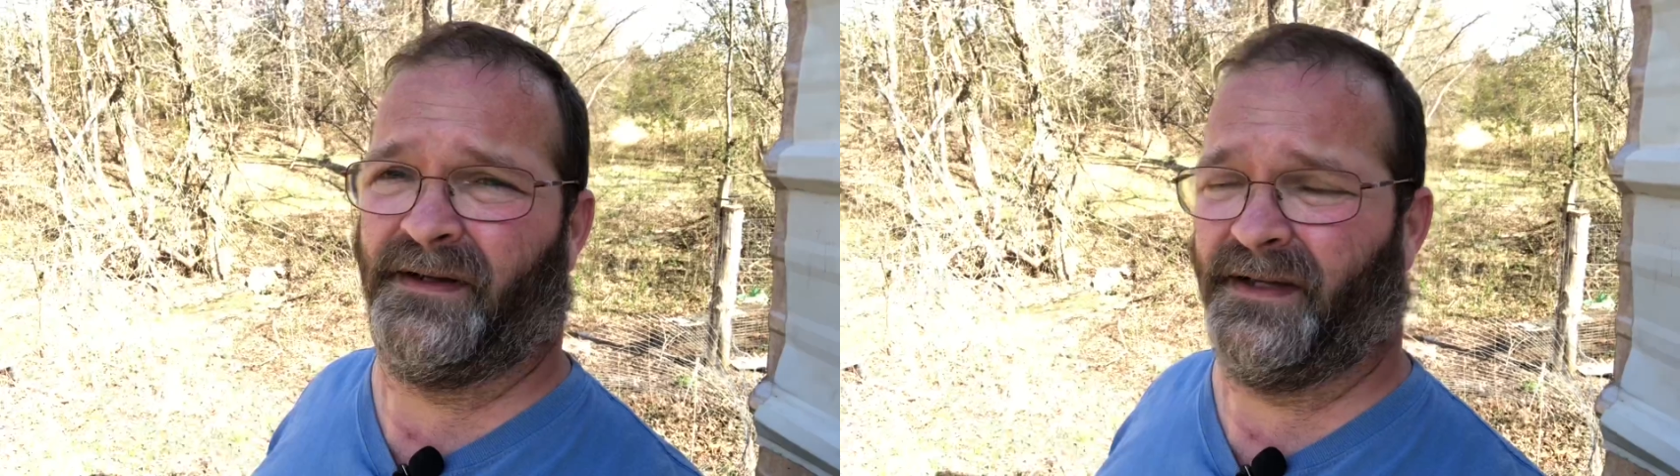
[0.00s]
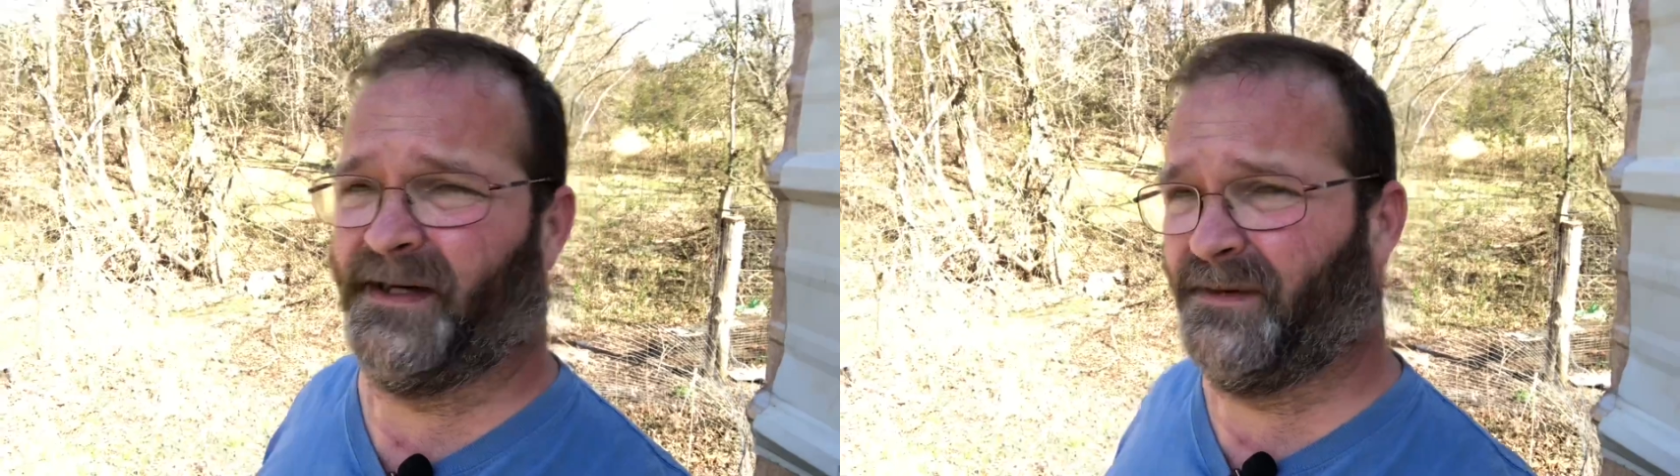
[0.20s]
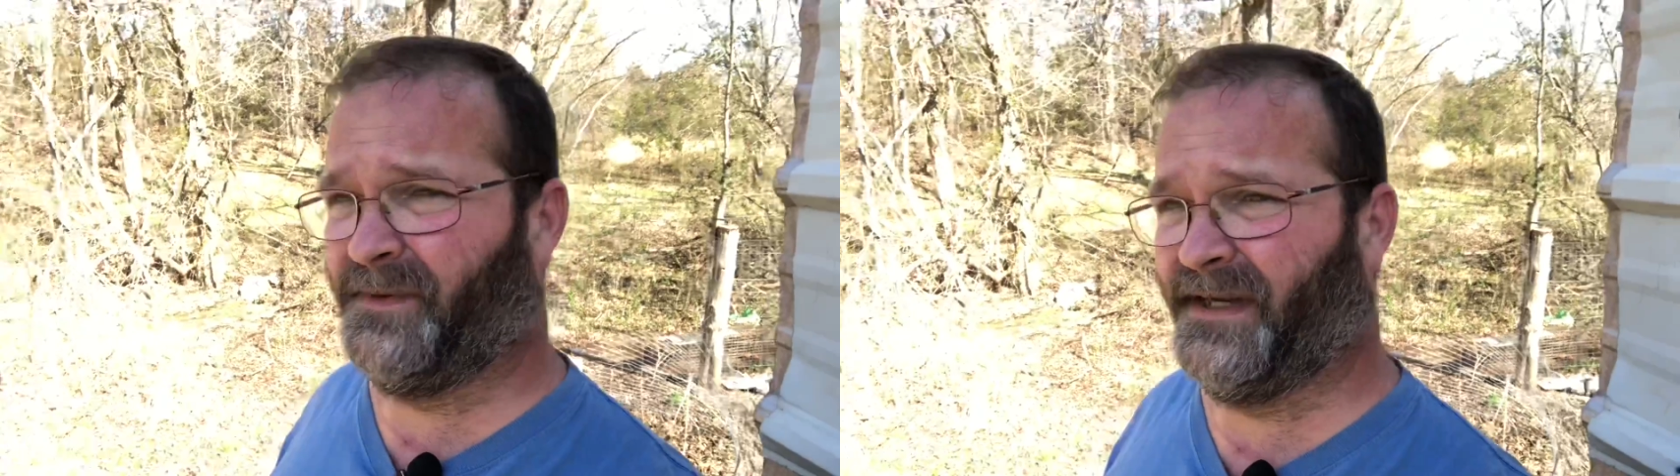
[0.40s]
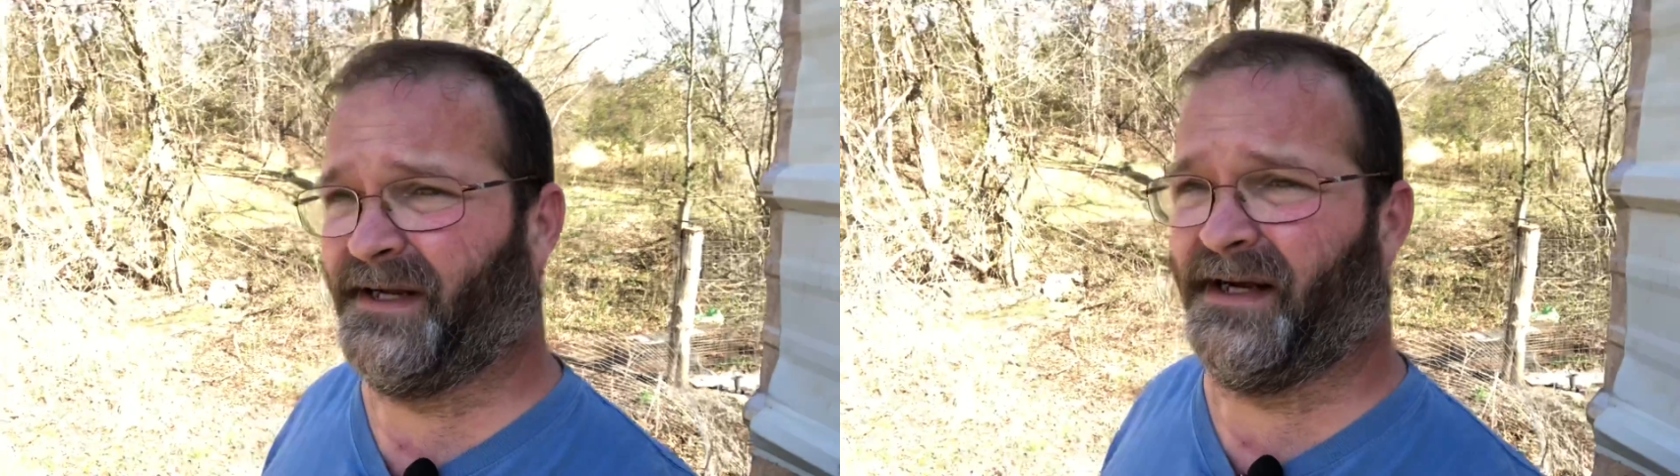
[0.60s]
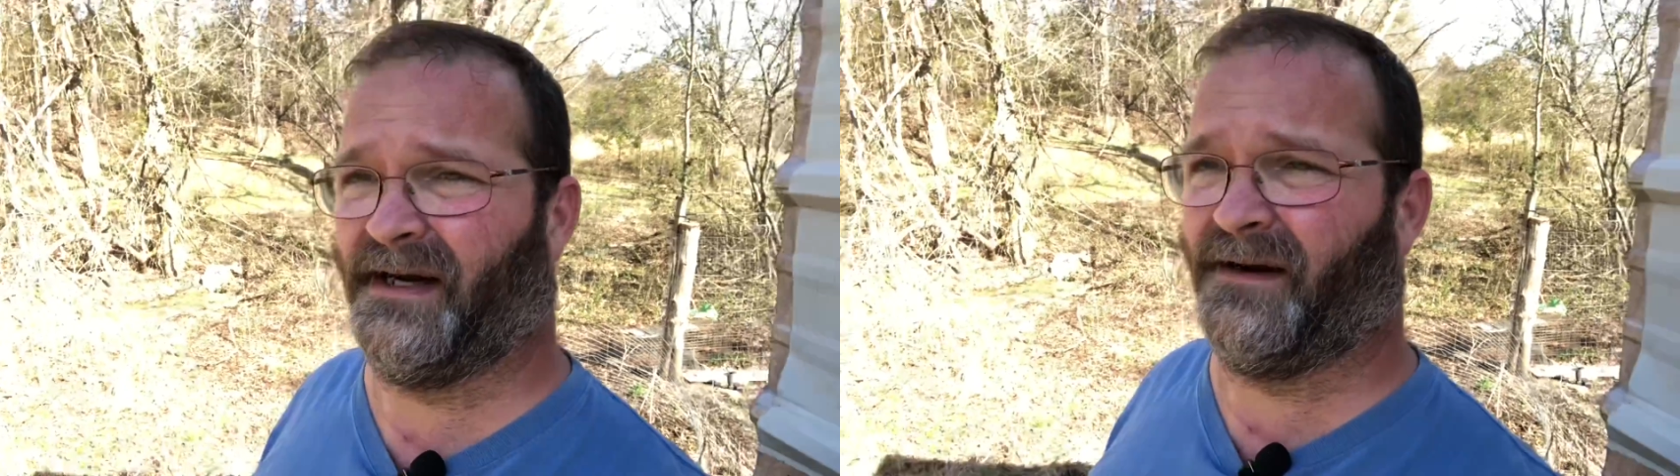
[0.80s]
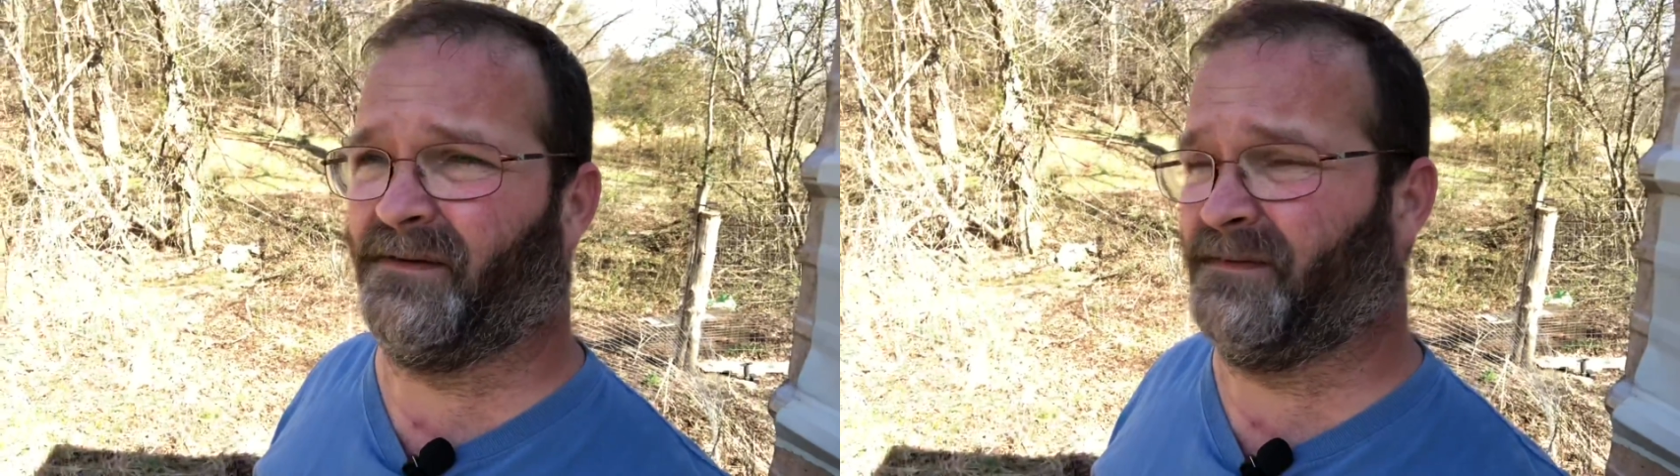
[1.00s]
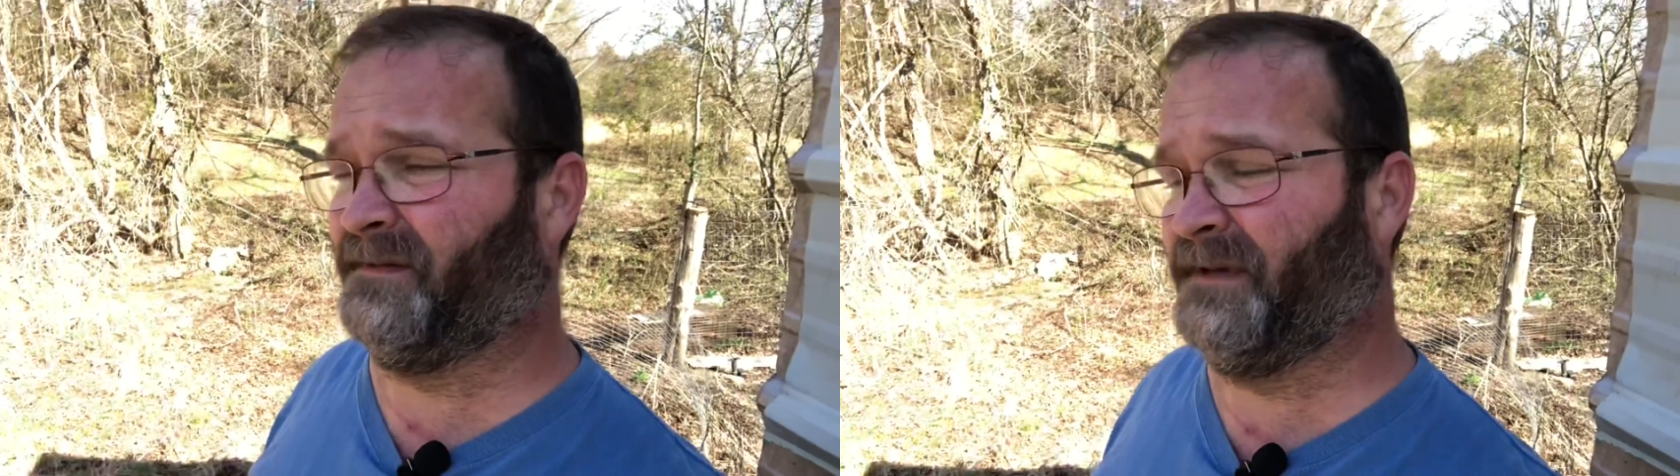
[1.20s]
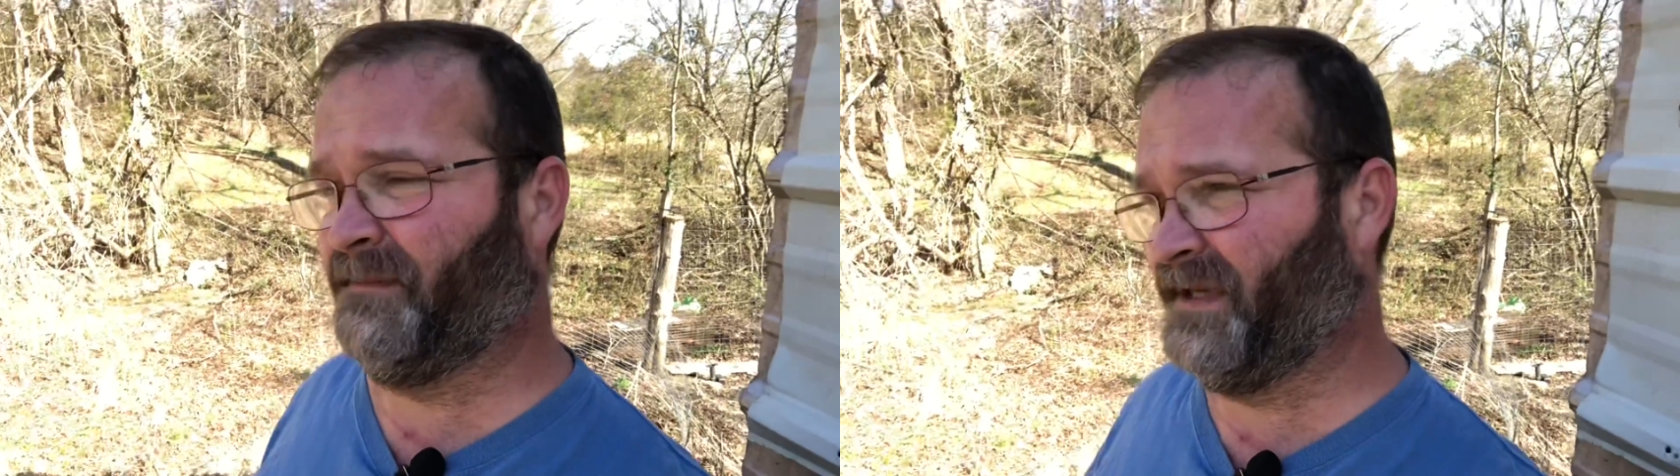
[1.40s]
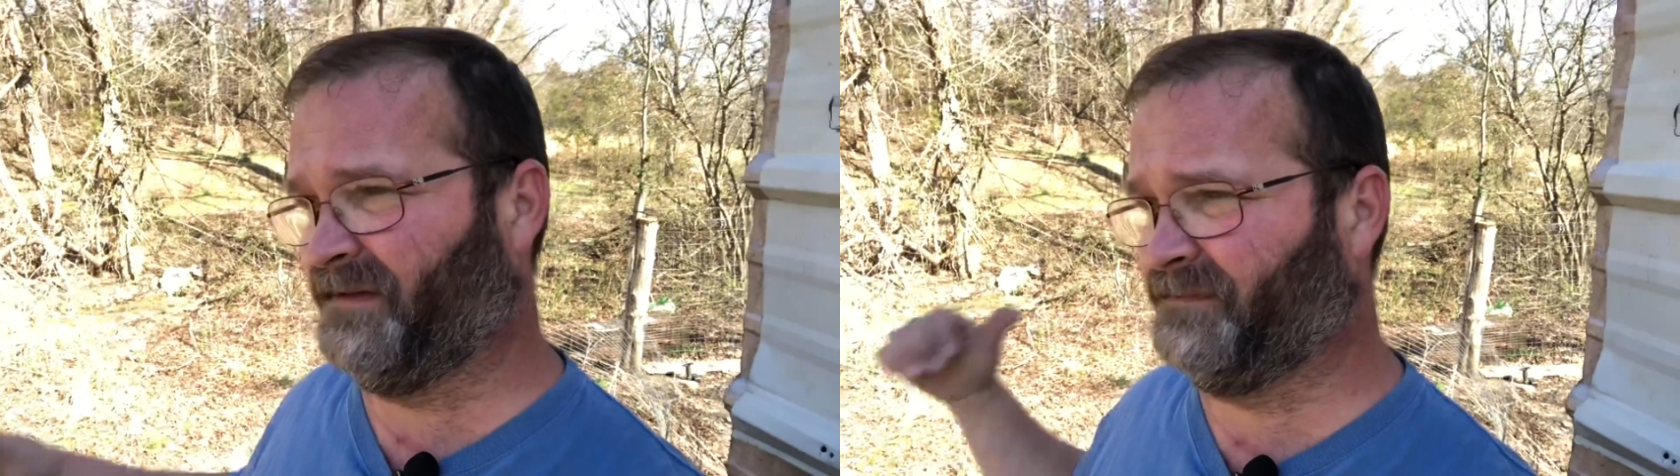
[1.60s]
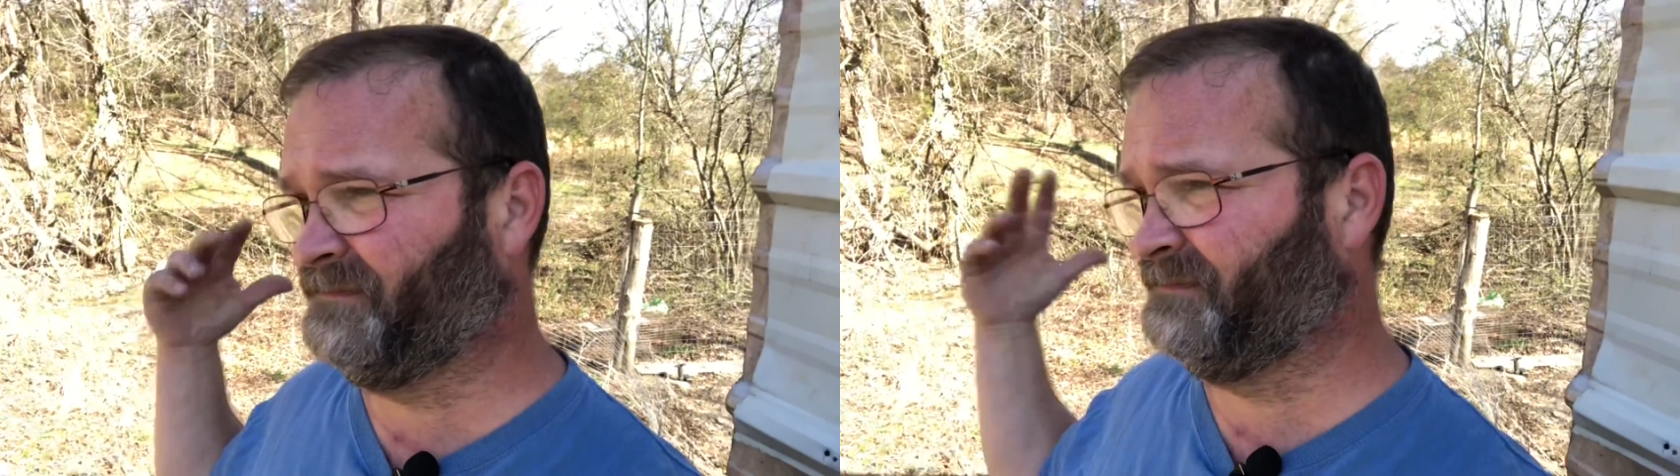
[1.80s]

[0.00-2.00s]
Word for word: you know, getting out. And I mean,